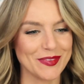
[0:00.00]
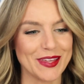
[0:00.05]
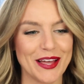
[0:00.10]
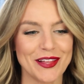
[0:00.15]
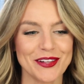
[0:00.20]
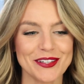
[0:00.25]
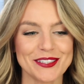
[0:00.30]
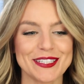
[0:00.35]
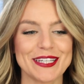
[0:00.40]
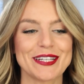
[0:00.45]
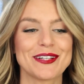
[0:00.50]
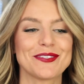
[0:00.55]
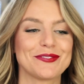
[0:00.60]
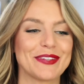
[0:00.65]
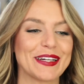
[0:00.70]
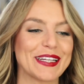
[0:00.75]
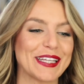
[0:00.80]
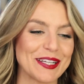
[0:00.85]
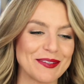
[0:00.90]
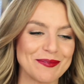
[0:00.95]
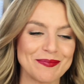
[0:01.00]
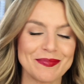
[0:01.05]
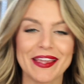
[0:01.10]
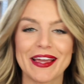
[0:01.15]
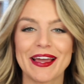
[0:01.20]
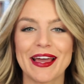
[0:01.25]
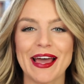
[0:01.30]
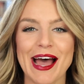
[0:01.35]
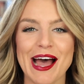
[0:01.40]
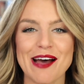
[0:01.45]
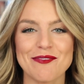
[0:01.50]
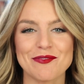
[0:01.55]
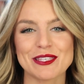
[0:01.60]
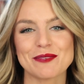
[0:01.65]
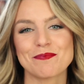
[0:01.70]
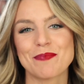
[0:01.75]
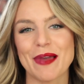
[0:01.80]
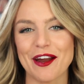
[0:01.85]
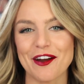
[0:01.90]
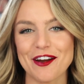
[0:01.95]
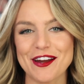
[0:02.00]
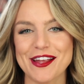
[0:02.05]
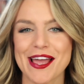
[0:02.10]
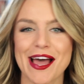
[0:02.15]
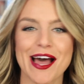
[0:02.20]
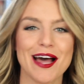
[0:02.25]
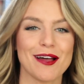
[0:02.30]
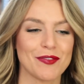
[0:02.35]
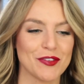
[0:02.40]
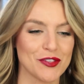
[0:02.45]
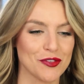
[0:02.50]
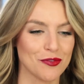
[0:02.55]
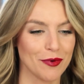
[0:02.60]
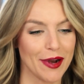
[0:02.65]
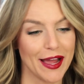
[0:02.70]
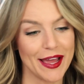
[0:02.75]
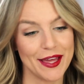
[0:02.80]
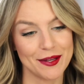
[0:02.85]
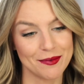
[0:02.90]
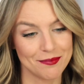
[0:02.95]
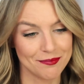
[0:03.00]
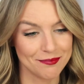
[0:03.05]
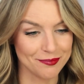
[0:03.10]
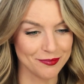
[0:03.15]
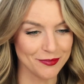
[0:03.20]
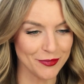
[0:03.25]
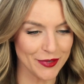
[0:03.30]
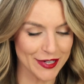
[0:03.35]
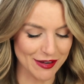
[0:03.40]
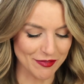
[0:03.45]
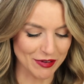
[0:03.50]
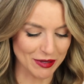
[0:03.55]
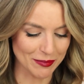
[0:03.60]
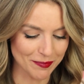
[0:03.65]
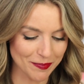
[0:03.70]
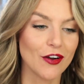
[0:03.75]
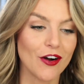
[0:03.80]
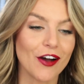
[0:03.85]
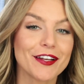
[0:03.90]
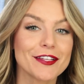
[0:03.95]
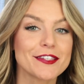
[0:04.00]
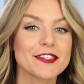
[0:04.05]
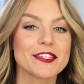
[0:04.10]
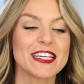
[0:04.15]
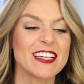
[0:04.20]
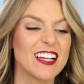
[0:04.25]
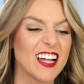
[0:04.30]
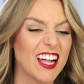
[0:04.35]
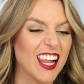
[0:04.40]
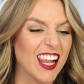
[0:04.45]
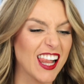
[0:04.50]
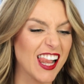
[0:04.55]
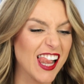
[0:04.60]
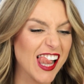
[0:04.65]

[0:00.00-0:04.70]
That looks kind of funny. Half is berry, half is red. Whatever. Honestly,